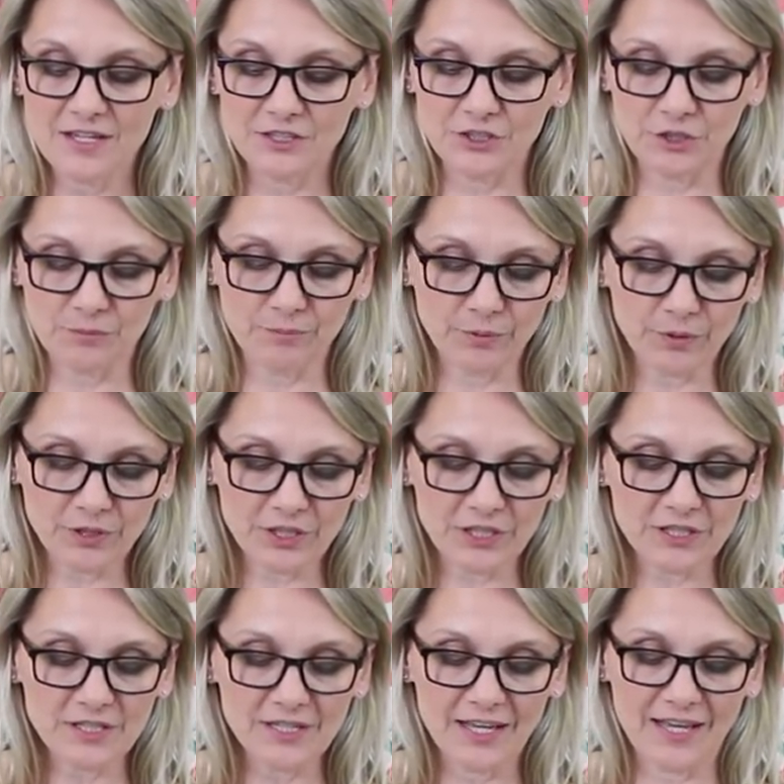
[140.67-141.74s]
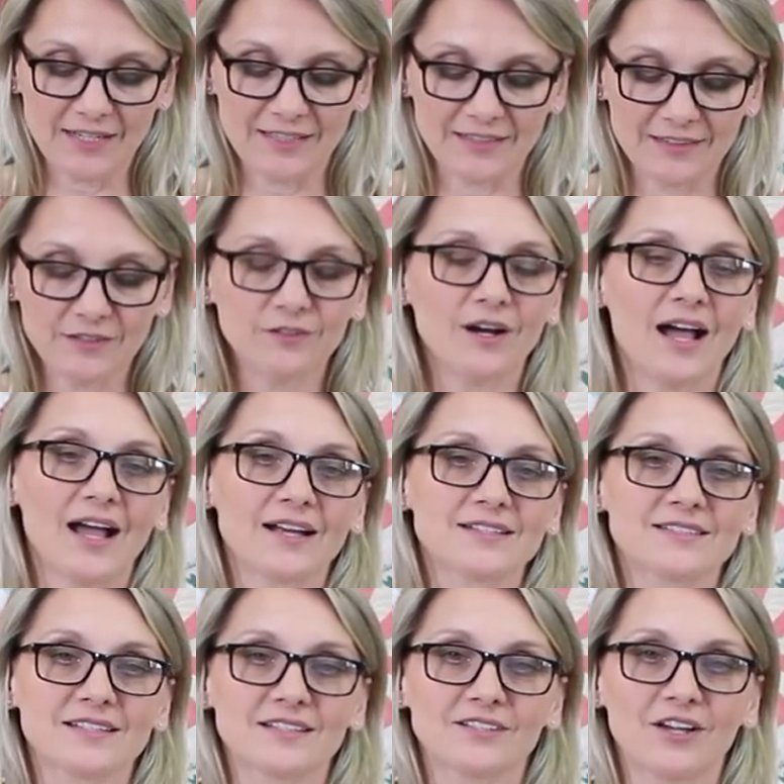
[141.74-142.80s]
your border and a low
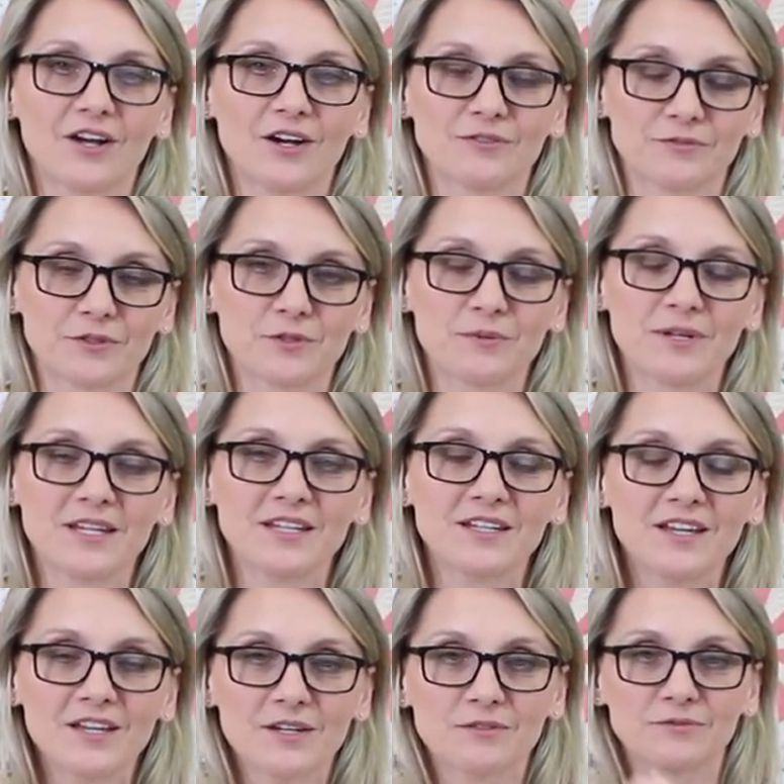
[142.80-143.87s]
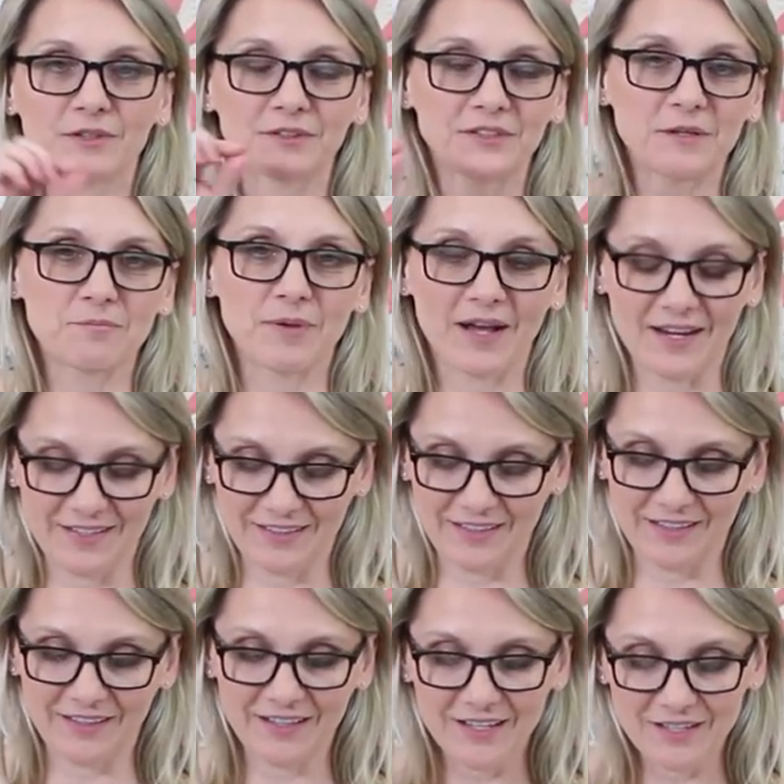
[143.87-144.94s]
accent of green for the
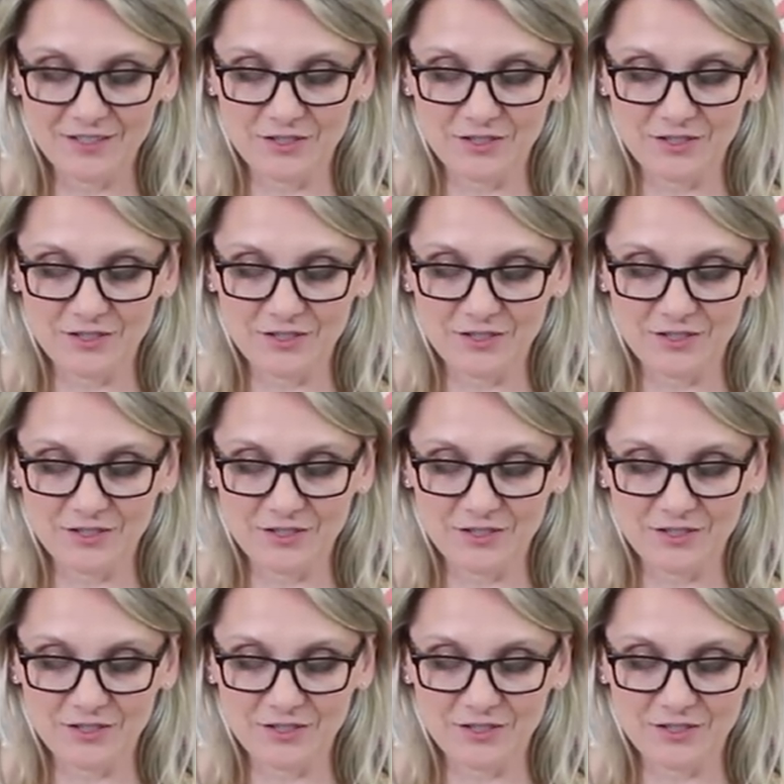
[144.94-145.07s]
binding.